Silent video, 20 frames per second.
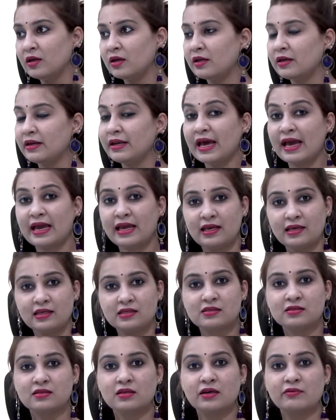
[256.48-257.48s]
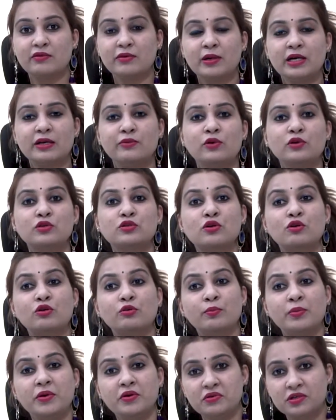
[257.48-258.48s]
nice, everybody wants to
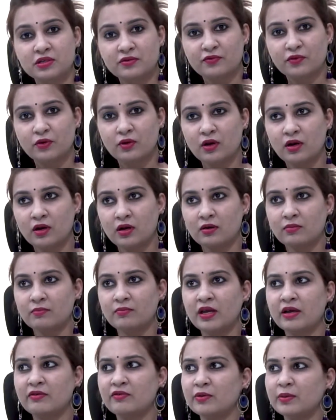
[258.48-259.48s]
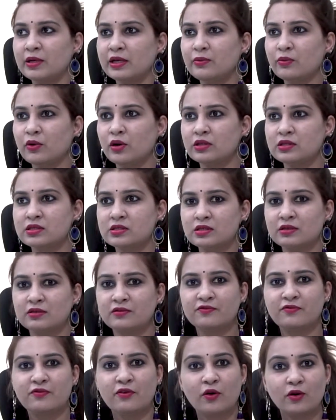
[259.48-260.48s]
look beautiful, everybody wants a
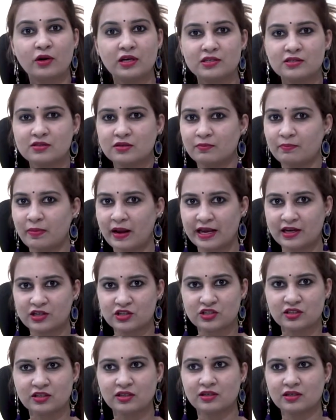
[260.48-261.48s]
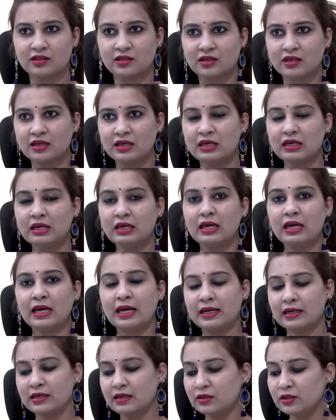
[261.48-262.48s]
flawless complexion.
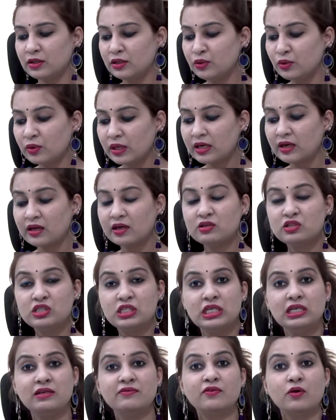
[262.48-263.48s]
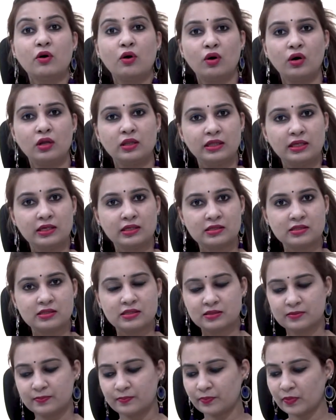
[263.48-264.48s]
And you can achieve all
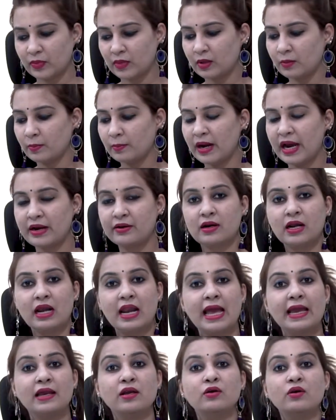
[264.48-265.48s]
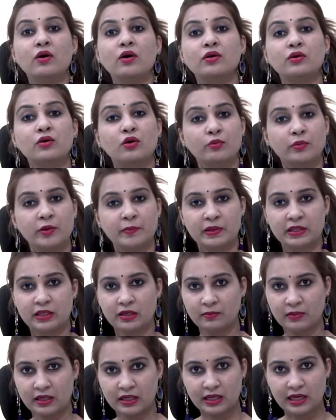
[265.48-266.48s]
this by relying on
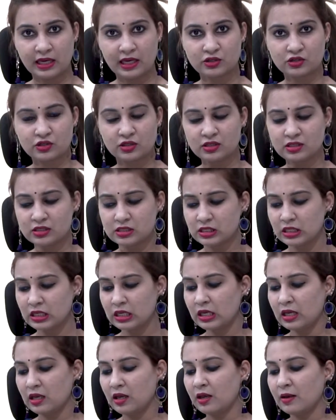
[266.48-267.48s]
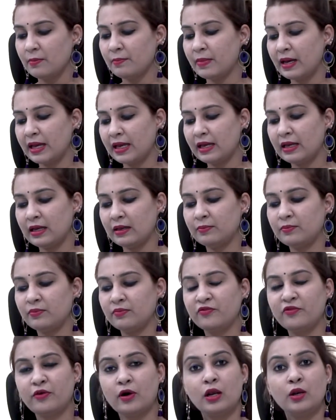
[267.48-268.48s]
homeopathic medications, by
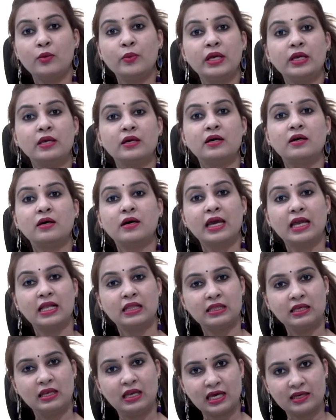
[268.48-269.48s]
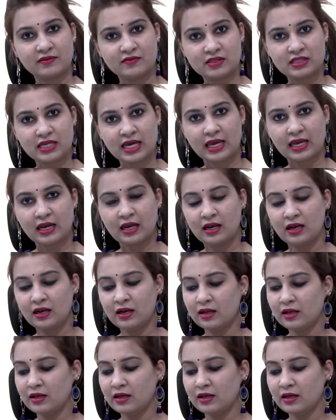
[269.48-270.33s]
following a healthy lifestyle,